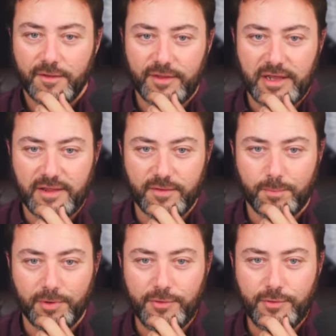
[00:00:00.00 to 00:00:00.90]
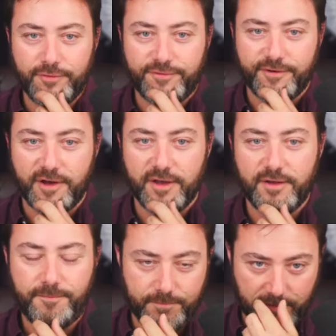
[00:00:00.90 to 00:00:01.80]
The blue
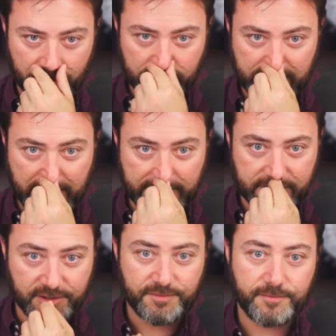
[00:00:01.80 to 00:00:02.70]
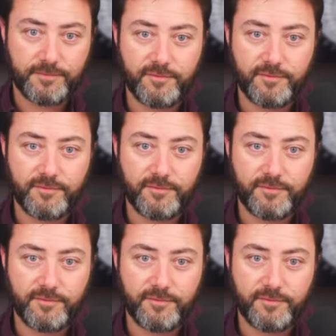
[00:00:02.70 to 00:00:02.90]
fire looks excellent.